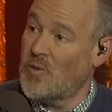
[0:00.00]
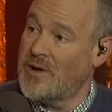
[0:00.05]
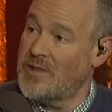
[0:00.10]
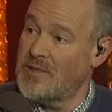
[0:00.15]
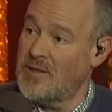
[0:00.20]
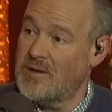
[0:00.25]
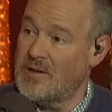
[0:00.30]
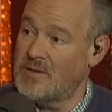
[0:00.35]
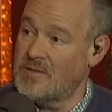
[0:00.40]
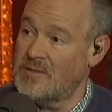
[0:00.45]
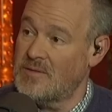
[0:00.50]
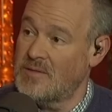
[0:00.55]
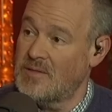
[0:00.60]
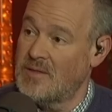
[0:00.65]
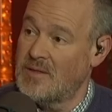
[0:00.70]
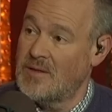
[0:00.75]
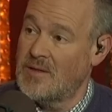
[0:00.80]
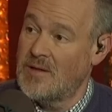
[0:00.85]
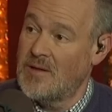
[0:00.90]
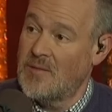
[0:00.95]
when the
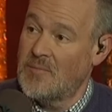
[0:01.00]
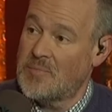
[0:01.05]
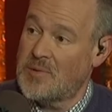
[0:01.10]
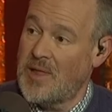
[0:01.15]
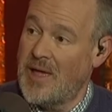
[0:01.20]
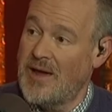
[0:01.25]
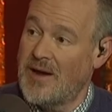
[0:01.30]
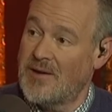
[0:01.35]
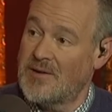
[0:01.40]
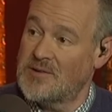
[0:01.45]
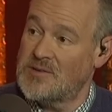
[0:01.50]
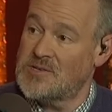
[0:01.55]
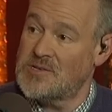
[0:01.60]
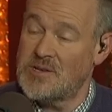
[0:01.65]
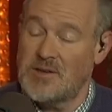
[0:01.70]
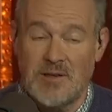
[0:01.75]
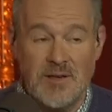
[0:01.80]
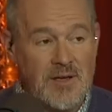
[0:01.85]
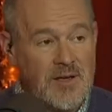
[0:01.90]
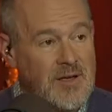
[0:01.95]

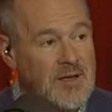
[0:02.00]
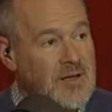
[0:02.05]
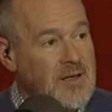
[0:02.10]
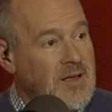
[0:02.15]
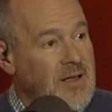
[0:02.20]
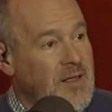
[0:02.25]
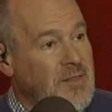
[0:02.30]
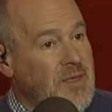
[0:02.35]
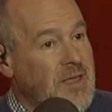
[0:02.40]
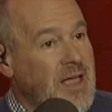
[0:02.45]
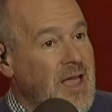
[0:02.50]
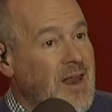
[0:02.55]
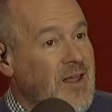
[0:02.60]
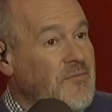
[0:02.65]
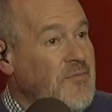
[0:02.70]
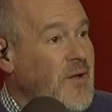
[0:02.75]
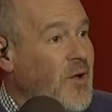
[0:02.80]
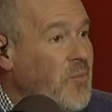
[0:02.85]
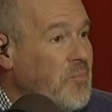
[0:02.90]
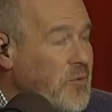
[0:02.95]
players in the
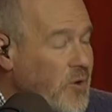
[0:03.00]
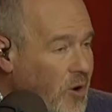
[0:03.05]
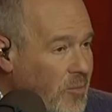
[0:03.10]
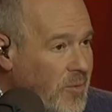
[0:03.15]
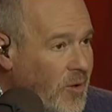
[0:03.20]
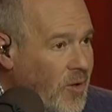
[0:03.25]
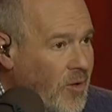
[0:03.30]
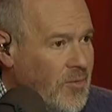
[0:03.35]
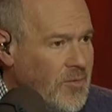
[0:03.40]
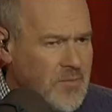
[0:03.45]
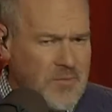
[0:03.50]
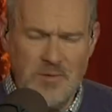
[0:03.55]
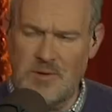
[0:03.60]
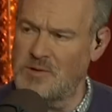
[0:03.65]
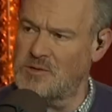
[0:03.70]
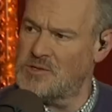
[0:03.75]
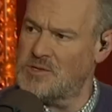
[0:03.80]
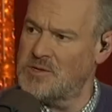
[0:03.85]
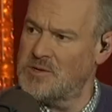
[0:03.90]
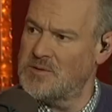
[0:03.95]
NFL Pro Bowl
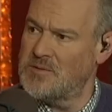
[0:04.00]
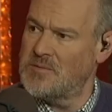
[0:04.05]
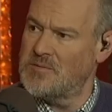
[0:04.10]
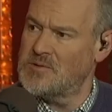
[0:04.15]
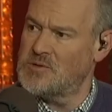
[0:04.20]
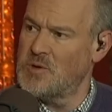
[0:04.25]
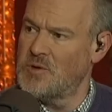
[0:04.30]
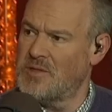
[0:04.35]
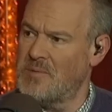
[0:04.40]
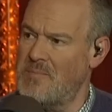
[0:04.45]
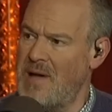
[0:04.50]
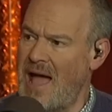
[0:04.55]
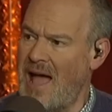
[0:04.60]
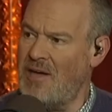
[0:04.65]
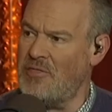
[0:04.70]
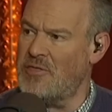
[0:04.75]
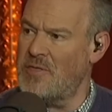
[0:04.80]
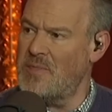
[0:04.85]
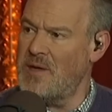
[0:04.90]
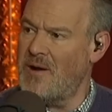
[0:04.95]
used to do the
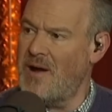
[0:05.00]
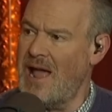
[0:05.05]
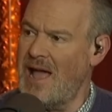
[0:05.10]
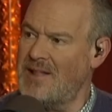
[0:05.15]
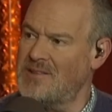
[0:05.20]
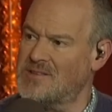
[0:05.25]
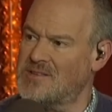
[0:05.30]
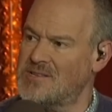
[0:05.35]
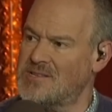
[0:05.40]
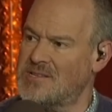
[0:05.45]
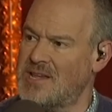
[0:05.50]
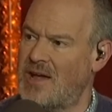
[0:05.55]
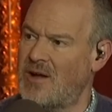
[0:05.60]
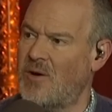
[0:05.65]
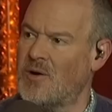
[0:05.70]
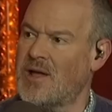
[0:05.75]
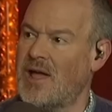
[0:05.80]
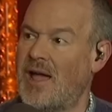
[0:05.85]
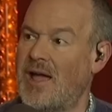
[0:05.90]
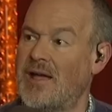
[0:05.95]
math in their heads and say,
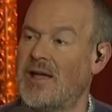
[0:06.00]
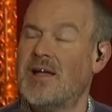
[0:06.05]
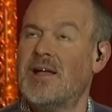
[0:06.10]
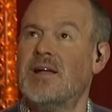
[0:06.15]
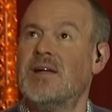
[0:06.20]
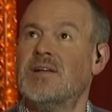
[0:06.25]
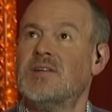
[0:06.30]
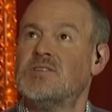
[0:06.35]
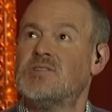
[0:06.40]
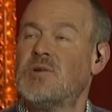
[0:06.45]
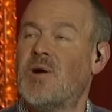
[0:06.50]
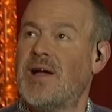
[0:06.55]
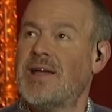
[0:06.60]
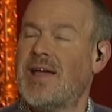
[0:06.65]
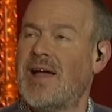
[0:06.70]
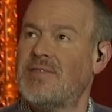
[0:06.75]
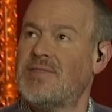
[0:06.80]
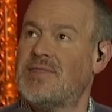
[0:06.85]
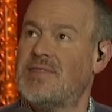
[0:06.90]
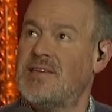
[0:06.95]
okay, so I
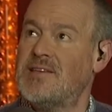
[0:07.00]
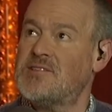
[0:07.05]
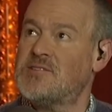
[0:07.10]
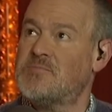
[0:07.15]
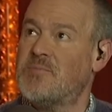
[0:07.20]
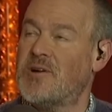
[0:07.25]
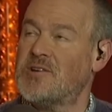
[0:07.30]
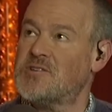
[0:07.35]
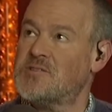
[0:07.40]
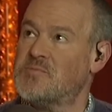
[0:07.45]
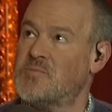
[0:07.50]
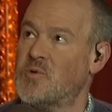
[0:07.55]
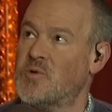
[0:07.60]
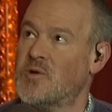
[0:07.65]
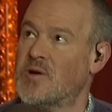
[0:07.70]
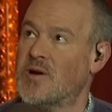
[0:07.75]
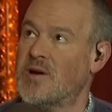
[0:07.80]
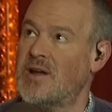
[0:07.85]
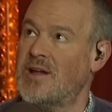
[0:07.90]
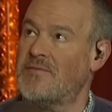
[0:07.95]
get this much
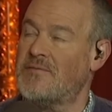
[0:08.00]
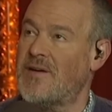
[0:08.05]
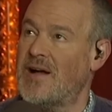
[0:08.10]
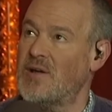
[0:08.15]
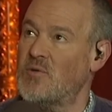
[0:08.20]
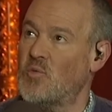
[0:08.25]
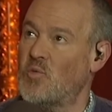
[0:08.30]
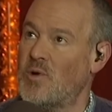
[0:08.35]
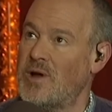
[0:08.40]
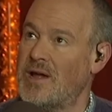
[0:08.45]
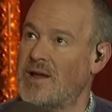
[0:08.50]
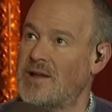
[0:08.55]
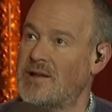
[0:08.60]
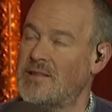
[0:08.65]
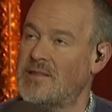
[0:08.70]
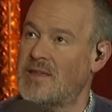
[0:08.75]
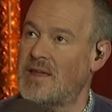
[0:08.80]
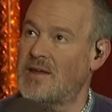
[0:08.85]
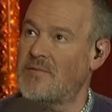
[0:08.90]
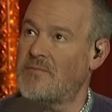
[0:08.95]
more if I
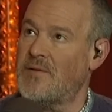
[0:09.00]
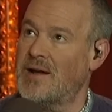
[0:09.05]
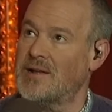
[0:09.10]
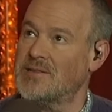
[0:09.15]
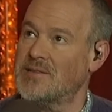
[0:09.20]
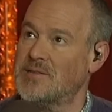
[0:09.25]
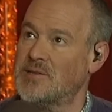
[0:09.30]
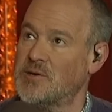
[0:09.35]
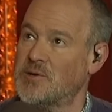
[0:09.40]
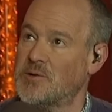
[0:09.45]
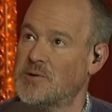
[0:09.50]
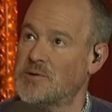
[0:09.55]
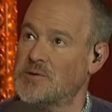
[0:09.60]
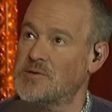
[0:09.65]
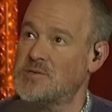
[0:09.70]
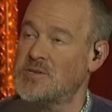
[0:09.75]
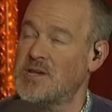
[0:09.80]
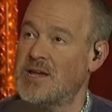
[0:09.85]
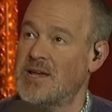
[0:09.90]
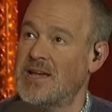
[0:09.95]
win than if I
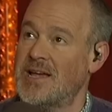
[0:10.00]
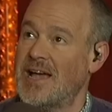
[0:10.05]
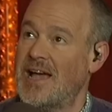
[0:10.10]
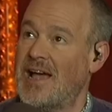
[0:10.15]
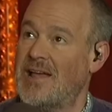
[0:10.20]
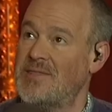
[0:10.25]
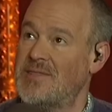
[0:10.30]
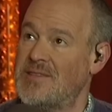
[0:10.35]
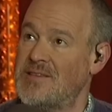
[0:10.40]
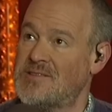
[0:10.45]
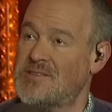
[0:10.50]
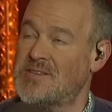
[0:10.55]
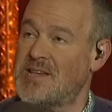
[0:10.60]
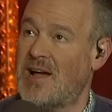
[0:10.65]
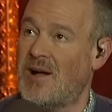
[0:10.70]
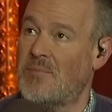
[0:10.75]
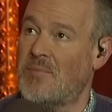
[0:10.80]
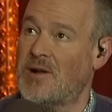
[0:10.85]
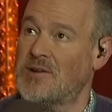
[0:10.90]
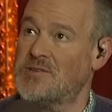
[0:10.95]
lose. And this is
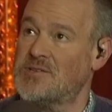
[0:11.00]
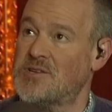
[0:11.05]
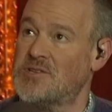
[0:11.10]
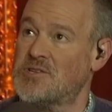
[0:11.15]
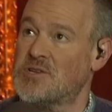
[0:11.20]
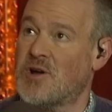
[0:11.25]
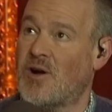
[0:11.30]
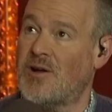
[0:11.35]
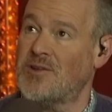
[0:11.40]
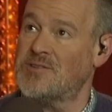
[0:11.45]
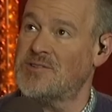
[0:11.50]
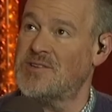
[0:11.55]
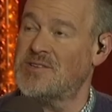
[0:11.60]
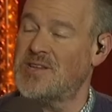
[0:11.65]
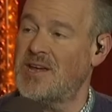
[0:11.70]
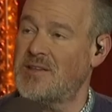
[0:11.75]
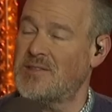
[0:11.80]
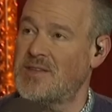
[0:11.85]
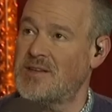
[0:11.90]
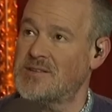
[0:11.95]
how much it's cost to
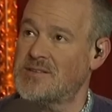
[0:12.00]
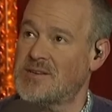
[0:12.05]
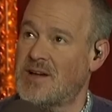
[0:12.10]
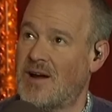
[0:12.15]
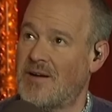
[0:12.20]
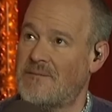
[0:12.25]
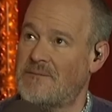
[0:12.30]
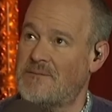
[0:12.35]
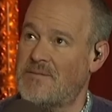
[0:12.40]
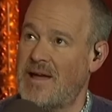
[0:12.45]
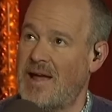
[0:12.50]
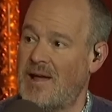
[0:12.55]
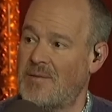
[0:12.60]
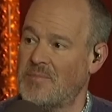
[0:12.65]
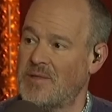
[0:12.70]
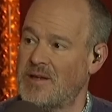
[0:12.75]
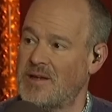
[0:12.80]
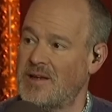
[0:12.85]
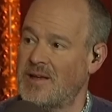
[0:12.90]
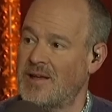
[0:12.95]
take the entire
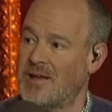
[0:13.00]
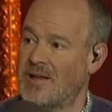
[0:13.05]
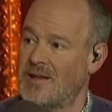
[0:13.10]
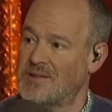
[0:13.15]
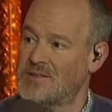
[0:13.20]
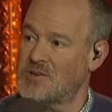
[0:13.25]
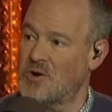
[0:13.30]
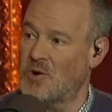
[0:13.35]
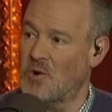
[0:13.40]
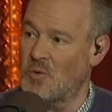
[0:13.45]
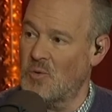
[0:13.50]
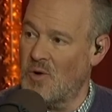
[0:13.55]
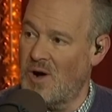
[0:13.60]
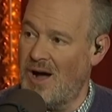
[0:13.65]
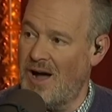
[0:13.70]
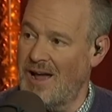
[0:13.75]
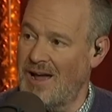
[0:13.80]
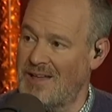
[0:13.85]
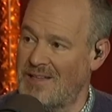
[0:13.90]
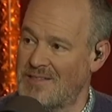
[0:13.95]
family to
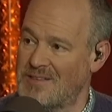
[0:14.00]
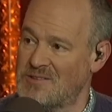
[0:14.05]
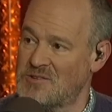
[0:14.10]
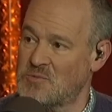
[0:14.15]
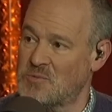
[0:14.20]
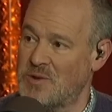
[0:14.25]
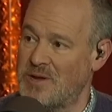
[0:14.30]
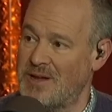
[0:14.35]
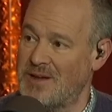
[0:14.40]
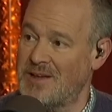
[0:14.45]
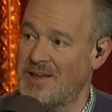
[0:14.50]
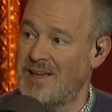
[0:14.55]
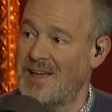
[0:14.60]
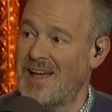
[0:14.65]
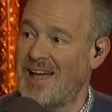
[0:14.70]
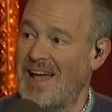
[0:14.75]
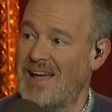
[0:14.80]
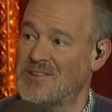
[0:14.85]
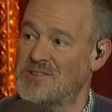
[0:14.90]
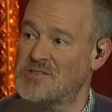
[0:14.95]
Hawaii this week.
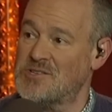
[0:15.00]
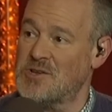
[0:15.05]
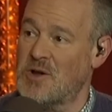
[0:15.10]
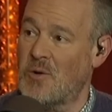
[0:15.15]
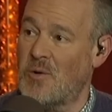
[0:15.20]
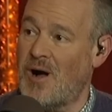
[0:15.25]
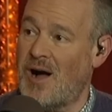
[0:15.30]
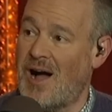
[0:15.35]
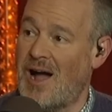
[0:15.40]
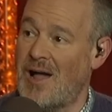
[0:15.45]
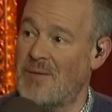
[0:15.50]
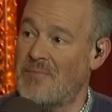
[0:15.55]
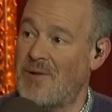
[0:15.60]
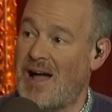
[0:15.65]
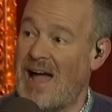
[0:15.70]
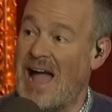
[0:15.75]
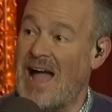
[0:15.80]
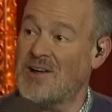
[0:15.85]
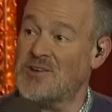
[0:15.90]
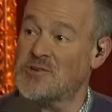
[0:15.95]
And so I'm
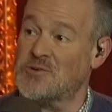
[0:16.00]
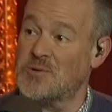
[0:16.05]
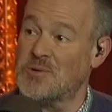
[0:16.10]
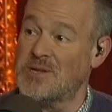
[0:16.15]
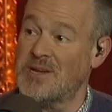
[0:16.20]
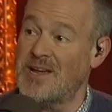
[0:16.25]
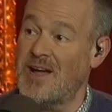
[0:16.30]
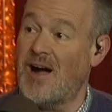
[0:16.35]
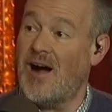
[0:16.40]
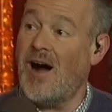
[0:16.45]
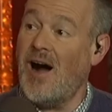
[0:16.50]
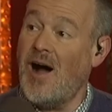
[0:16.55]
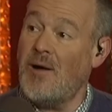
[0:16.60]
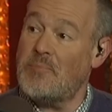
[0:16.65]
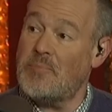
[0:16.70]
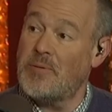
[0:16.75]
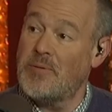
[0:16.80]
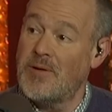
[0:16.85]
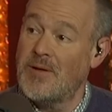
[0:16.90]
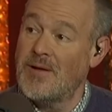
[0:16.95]
actually
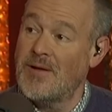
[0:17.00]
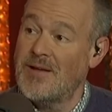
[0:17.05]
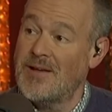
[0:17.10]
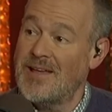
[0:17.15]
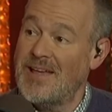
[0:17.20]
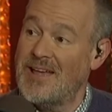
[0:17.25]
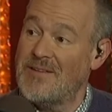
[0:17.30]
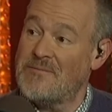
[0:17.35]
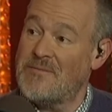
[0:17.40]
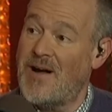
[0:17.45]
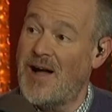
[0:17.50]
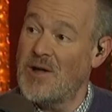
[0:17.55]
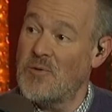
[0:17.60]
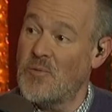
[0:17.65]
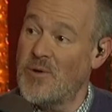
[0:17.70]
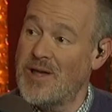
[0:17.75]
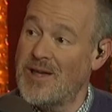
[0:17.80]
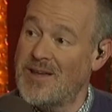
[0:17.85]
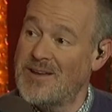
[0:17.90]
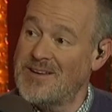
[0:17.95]
up if I
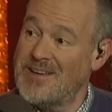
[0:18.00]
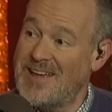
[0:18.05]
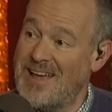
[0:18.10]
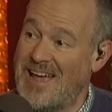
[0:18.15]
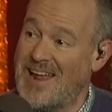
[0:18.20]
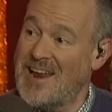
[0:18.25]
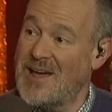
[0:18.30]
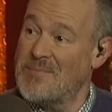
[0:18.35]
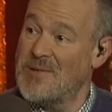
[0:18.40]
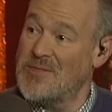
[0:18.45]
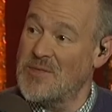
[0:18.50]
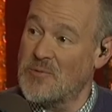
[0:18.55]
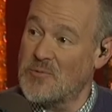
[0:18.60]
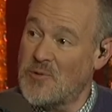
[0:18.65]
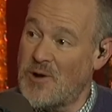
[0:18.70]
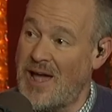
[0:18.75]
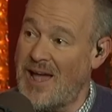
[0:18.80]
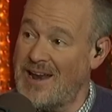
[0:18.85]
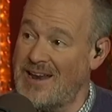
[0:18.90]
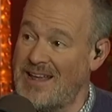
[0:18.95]
win and I'm in the
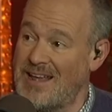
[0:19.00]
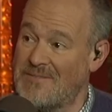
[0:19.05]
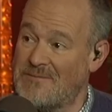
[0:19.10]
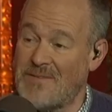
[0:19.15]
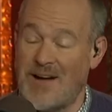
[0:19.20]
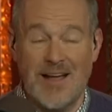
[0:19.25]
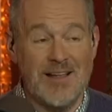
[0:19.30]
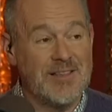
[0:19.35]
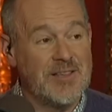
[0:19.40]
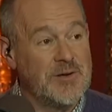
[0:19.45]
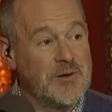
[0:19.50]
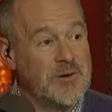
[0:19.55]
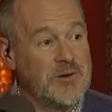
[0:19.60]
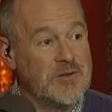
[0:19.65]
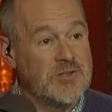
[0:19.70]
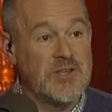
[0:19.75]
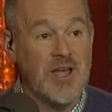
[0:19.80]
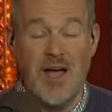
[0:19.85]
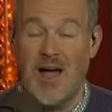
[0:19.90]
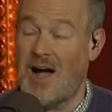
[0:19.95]
red if I
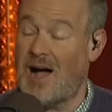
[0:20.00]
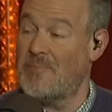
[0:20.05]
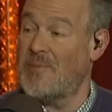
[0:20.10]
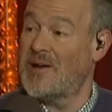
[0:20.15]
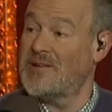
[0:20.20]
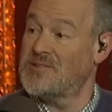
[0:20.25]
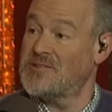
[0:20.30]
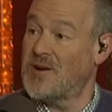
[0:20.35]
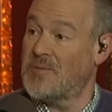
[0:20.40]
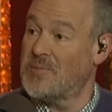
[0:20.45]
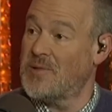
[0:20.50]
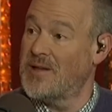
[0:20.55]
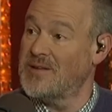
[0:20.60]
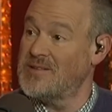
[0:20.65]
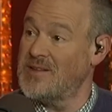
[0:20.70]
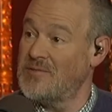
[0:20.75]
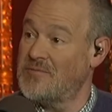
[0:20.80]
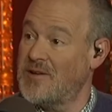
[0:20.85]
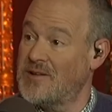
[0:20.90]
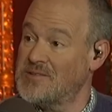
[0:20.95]
lose, I better start
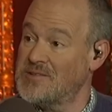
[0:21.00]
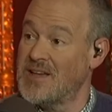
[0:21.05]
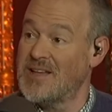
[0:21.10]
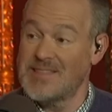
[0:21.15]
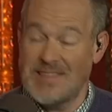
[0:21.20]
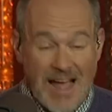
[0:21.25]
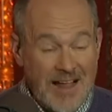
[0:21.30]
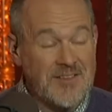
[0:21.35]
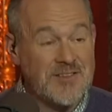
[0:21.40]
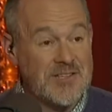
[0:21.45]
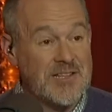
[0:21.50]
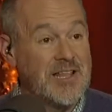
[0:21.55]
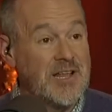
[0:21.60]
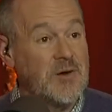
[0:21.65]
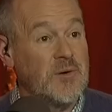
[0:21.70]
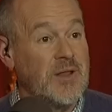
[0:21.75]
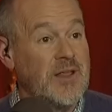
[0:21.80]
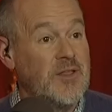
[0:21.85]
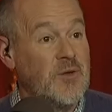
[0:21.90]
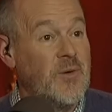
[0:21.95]
playing defense. That's
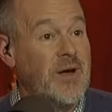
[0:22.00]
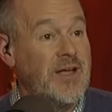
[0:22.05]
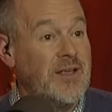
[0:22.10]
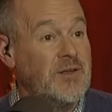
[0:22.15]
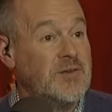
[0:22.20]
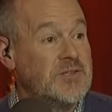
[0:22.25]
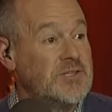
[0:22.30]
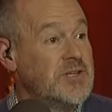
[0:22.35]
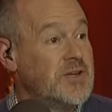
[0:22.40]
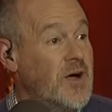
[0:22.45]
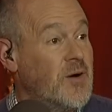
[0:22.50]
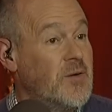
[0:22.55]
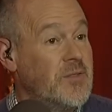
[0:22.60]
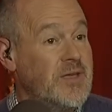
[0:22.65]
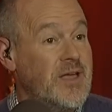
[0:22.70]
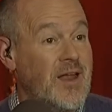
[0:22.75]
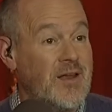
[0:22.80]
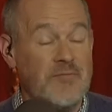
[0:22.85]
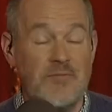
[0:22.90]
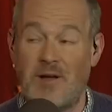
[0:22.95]
literally the way it used to go in
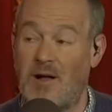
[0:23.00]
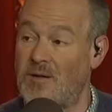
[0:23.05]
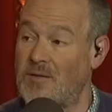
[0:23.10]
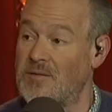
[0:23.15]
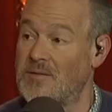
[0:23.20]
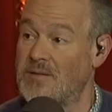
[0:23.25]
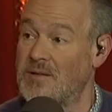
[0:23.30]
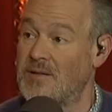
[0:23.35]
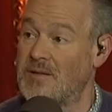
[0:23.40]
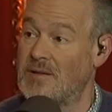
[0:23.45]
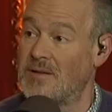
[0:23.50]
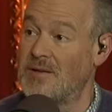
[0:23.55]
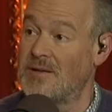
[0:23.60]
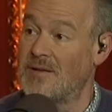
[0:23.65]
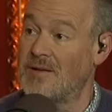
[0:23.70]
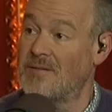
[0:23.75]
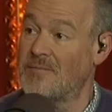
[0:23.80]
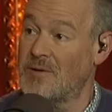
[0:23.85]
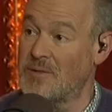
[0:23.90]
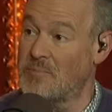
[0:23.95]
the NFL.
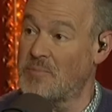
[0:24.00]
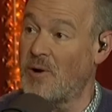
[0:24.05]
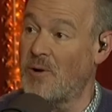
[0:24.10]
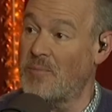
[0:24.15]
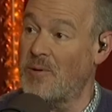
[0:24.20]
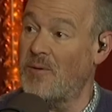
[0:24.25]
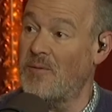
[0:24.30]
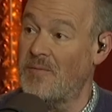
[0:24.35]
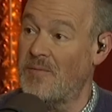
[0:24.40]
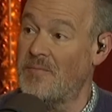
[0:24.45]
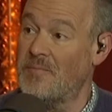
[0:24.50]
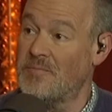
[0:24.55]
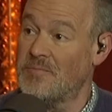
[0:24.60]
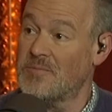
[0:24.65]
True. With the Pro Bowl.